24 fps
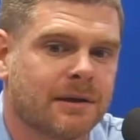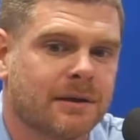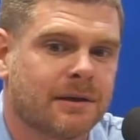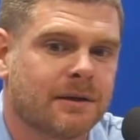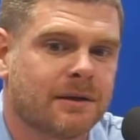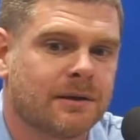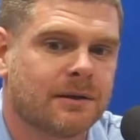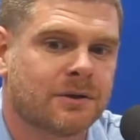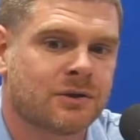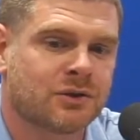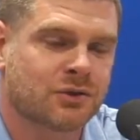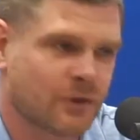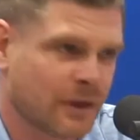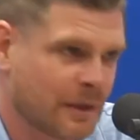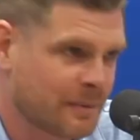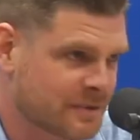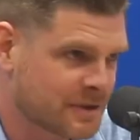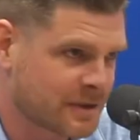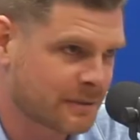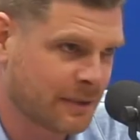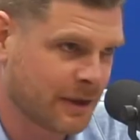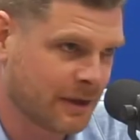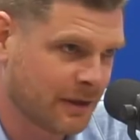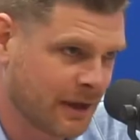trips
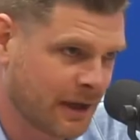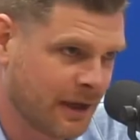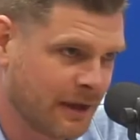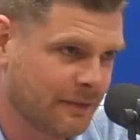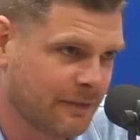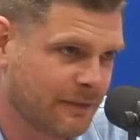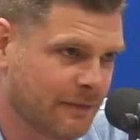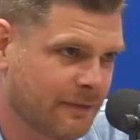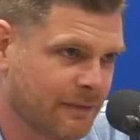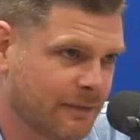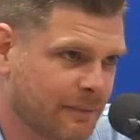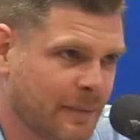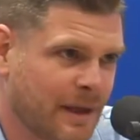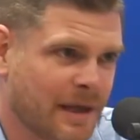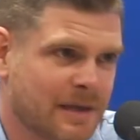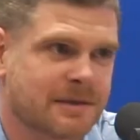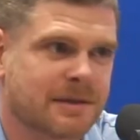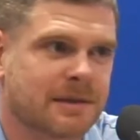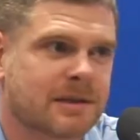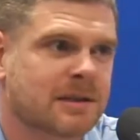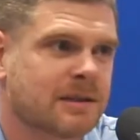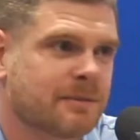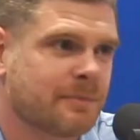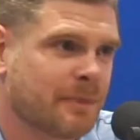of my life, best
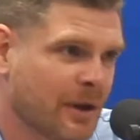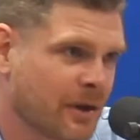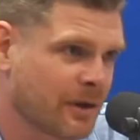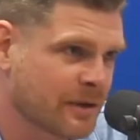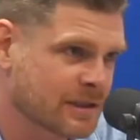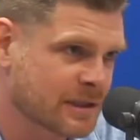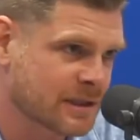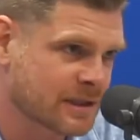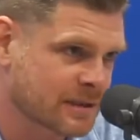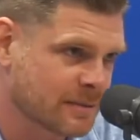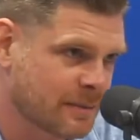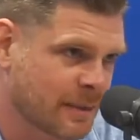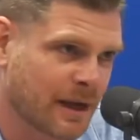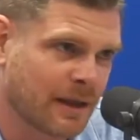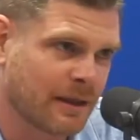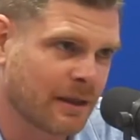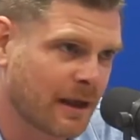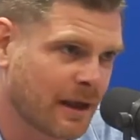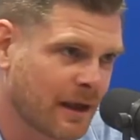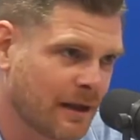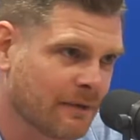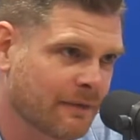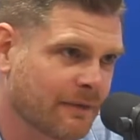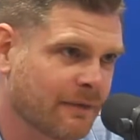experiences of my
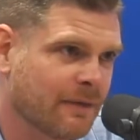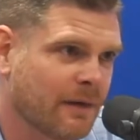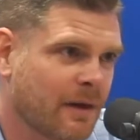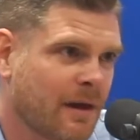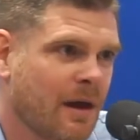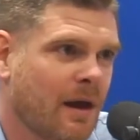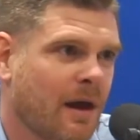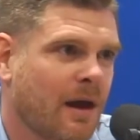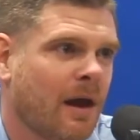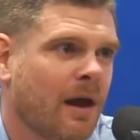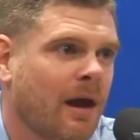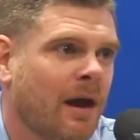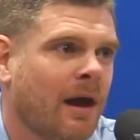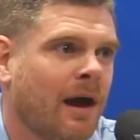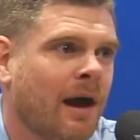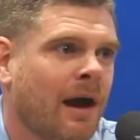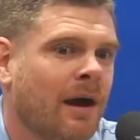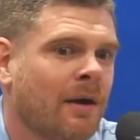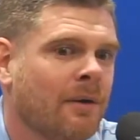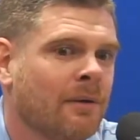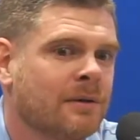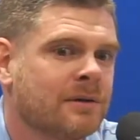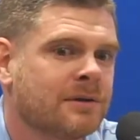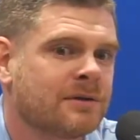life, I
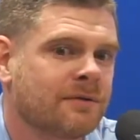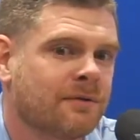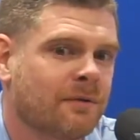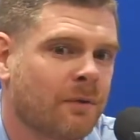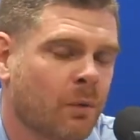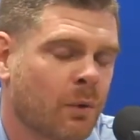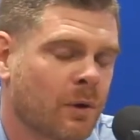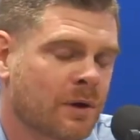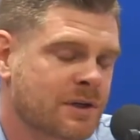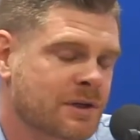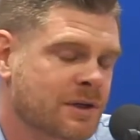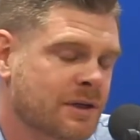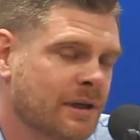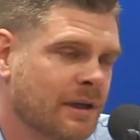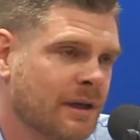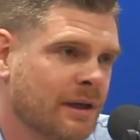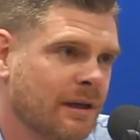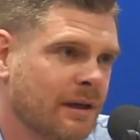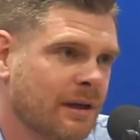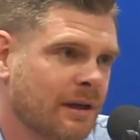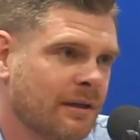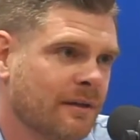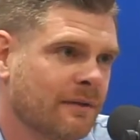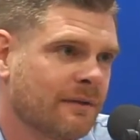was fortunate
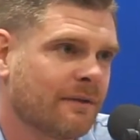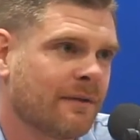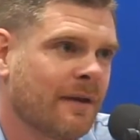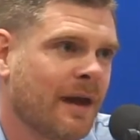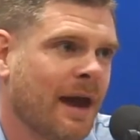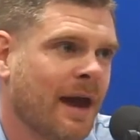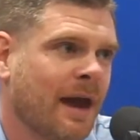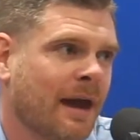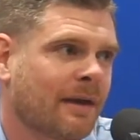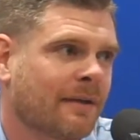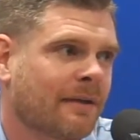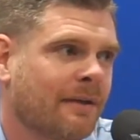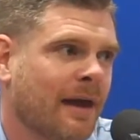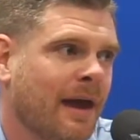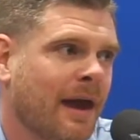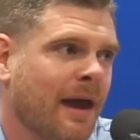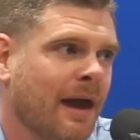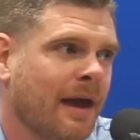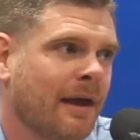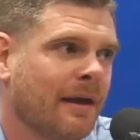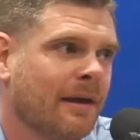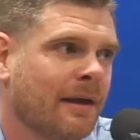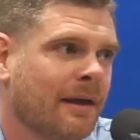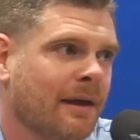in the fact
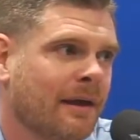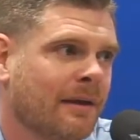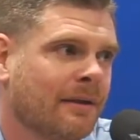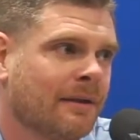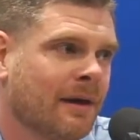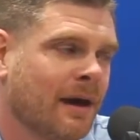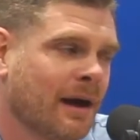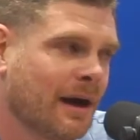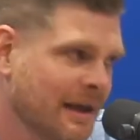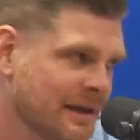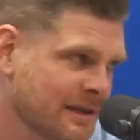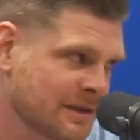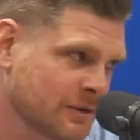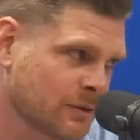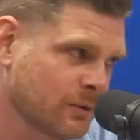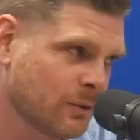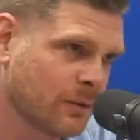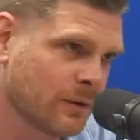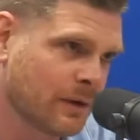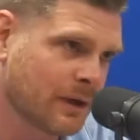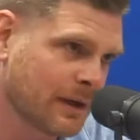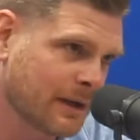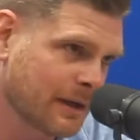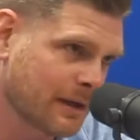that the high
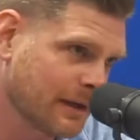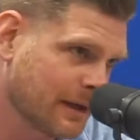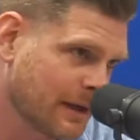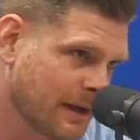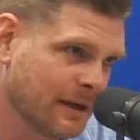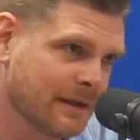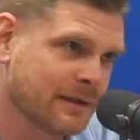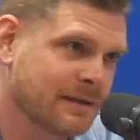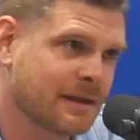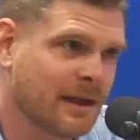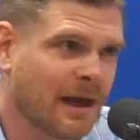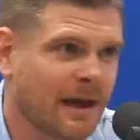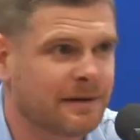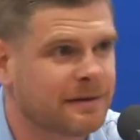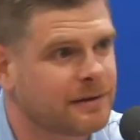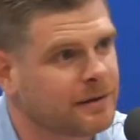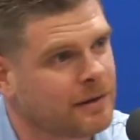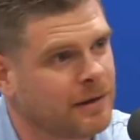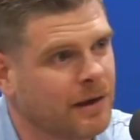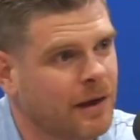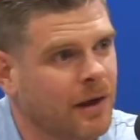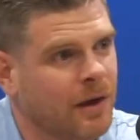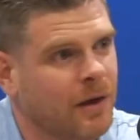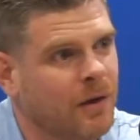school kids got to
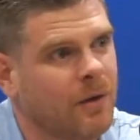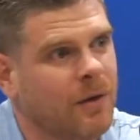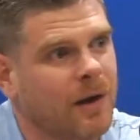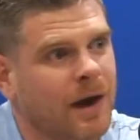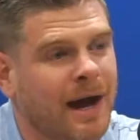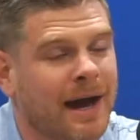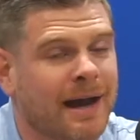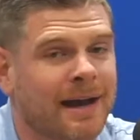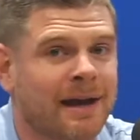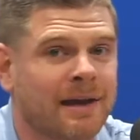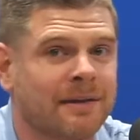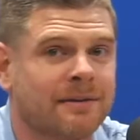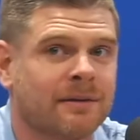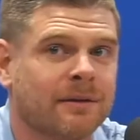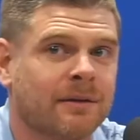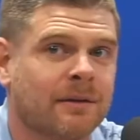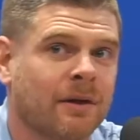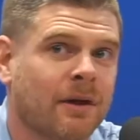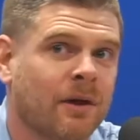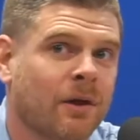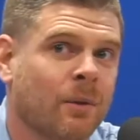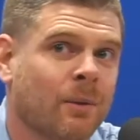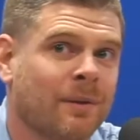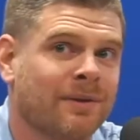go. I got to
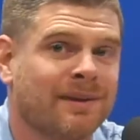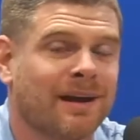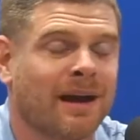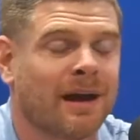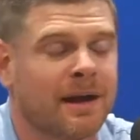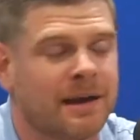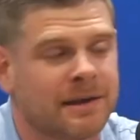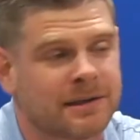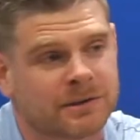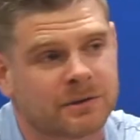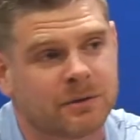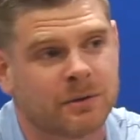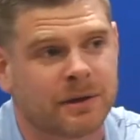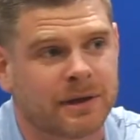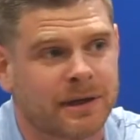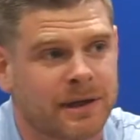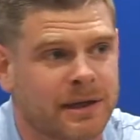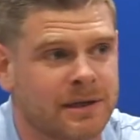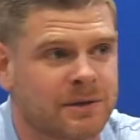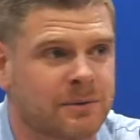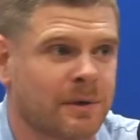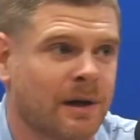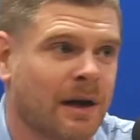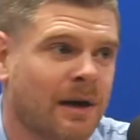go with the high school
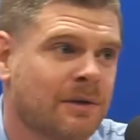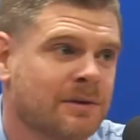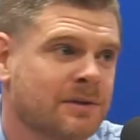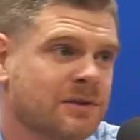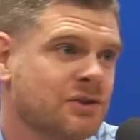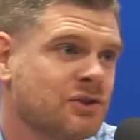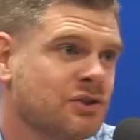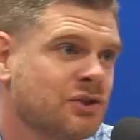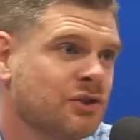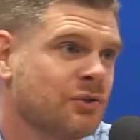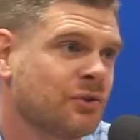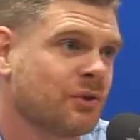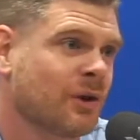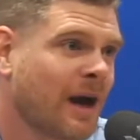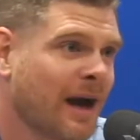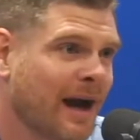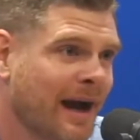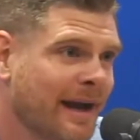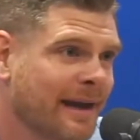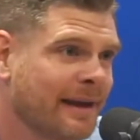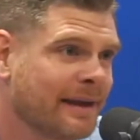kids when I was in junior high.